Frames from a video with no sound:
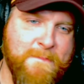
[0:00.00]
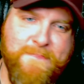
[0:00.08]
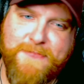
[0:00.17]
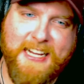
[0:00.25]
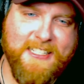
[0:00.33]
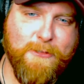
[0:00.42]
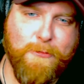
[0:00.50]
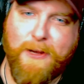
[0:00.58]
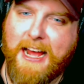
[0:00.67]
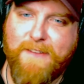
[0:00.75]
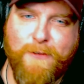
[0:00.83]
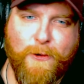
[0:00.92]
That's what
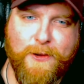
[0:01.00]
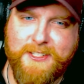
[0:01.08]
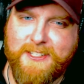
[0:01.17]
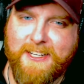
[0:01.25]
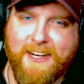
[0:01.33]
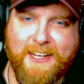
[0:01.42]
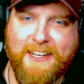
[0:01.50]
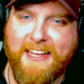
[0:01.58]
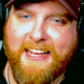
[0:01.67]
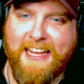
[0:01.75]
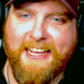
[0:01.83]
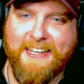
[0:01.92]
I've always done.
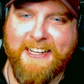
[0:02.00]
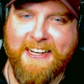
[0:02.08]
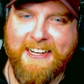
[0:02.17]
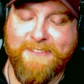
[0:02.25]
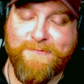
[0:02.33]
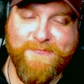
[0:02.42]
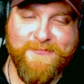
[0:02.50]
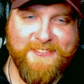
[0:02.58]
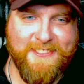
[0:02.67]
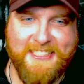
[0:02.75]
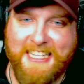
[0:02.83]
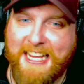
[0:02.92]
And,
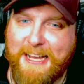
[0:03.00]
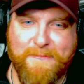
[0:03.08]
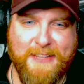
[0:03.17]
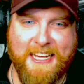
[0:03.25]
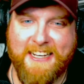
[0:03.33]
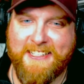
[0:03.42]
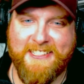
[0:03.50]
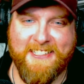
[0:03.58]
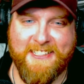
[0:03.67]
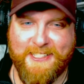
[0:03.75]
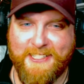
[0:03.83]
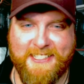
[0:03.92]
damn, that is
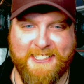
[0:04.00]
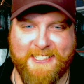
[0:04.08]
just, this is